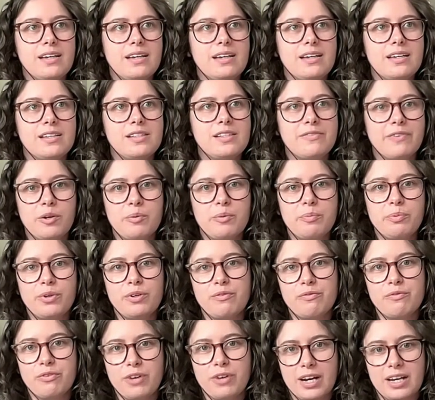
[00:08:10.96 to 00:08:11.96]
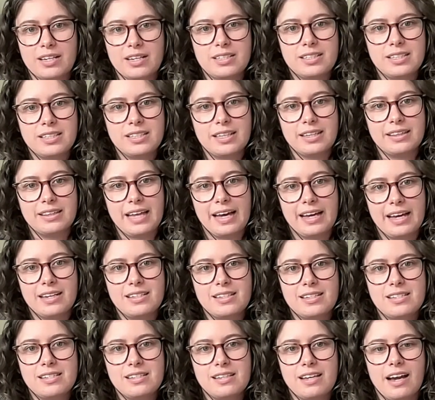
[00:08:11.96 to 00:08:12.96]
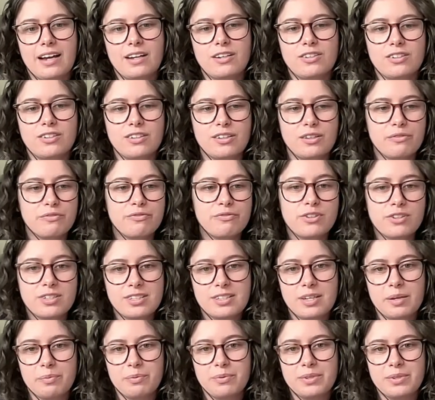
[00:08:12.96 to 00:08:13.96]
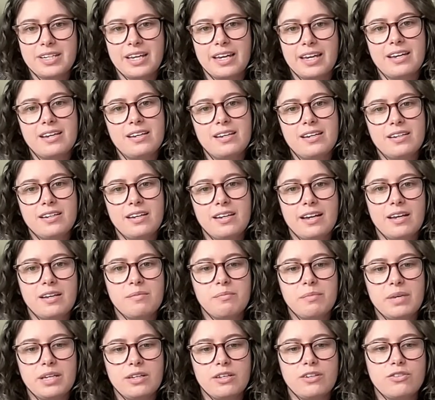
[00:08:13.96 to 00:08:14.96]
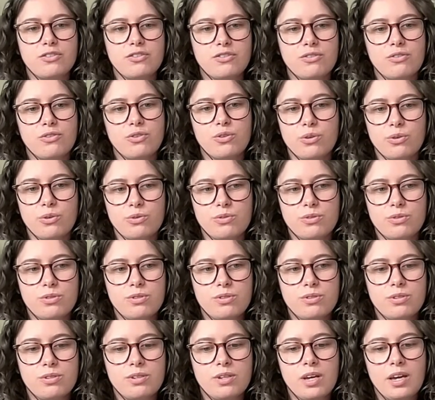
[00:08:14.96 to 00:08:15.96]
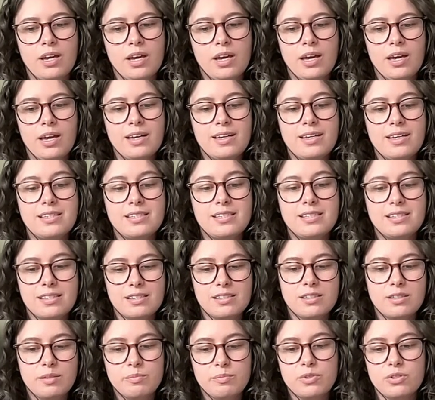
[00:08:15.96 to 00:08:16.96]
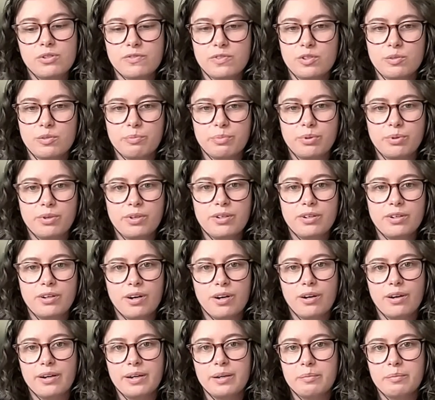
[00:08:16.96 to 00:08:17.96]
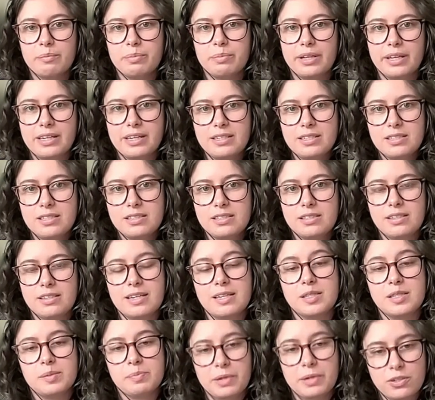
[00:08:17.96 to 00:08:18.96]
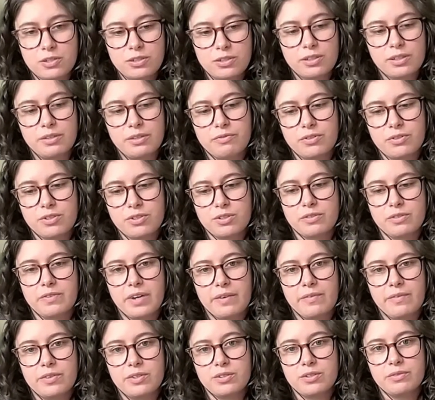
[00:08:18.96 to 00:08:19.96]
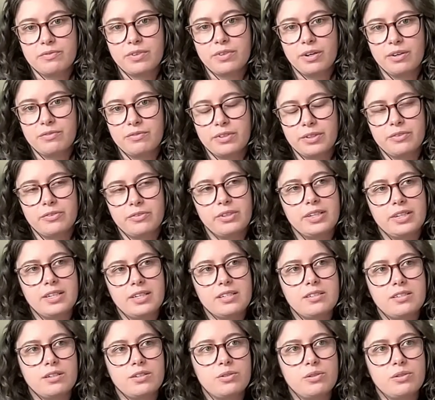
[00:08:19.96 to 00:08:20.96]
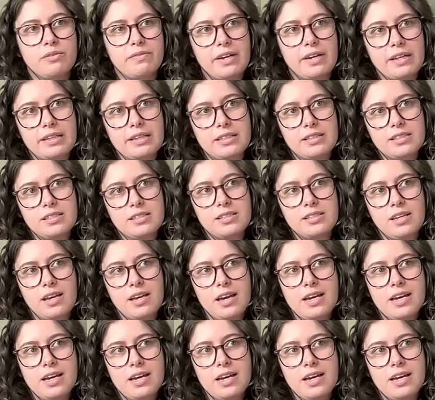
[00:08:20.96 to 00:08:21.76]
it's very important for us that that's actually the first step we take, and making sure those systems of support are in place, especially for survivors of conflict-related sexual violence,